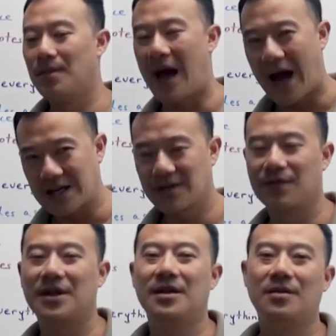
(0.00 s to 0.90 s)

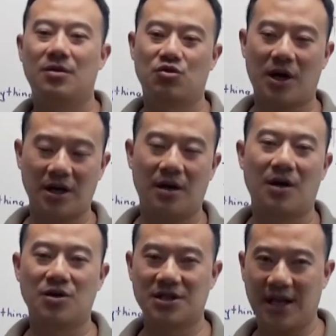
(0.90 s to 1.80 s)
actively try to
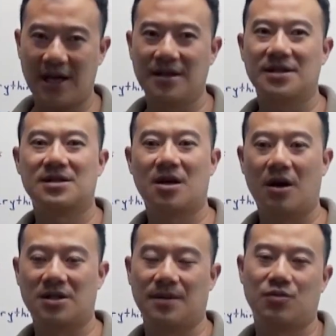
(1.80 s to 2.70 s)
understand this
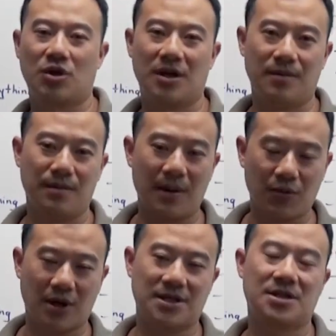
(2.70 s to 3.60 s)
concept, try to
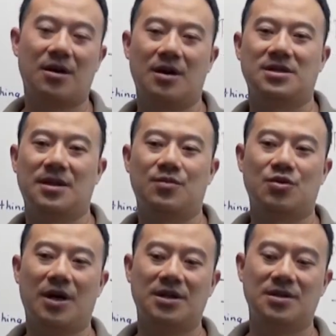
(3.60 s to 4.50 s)
memorize this concept,
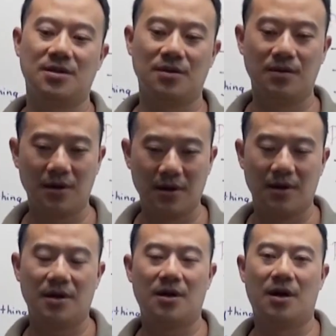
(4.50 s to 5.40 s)
try to
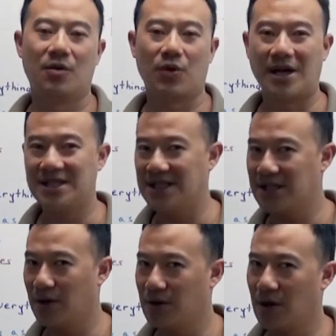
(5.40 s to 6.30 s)
you know, write
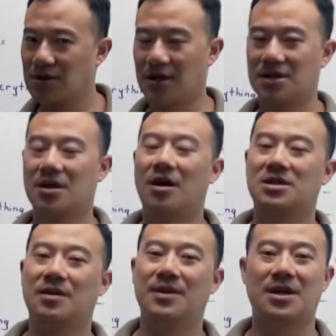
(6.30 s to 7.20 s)
detailed notes on this
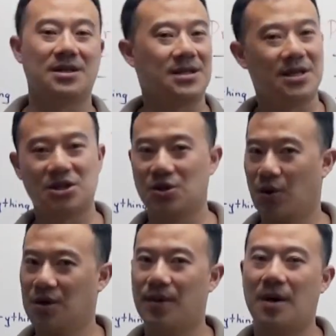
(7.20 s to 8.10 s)
concept because it's
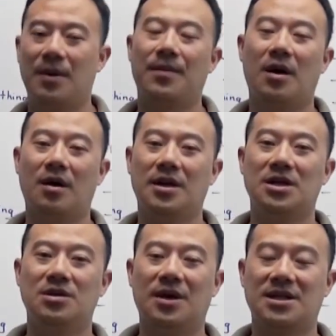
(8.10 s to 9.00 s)
going to pop up on
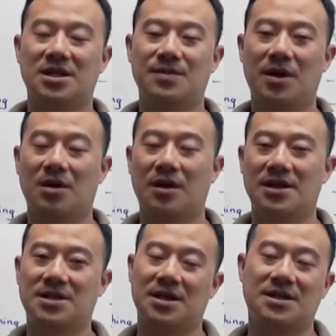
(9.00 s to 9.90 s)
a United States medical
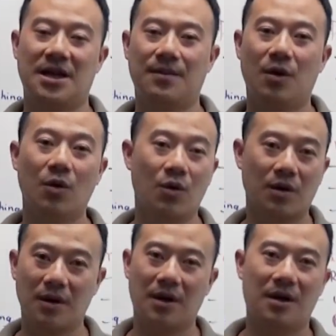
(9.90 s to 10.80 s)
license exam
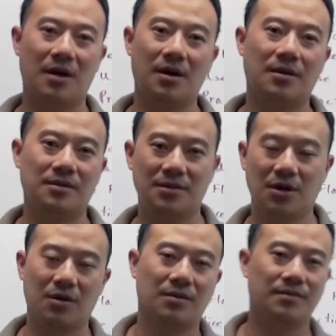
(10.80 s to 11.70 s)
or uh, um,
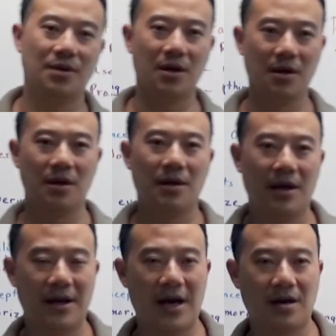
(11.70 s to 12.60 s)
your
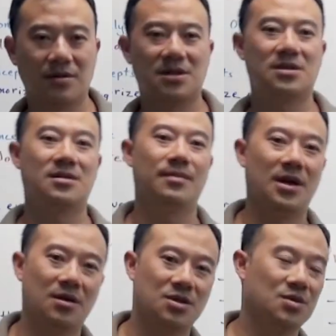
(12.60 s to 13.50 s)
in-house
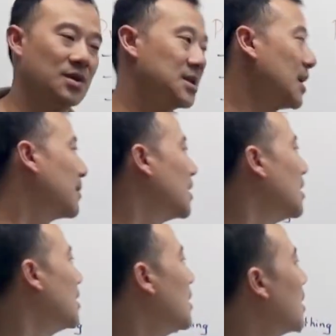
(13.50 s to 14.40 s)
medical school exam.
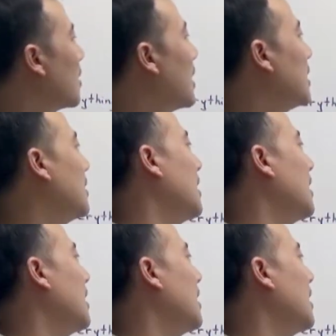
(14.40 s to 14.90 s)
All right,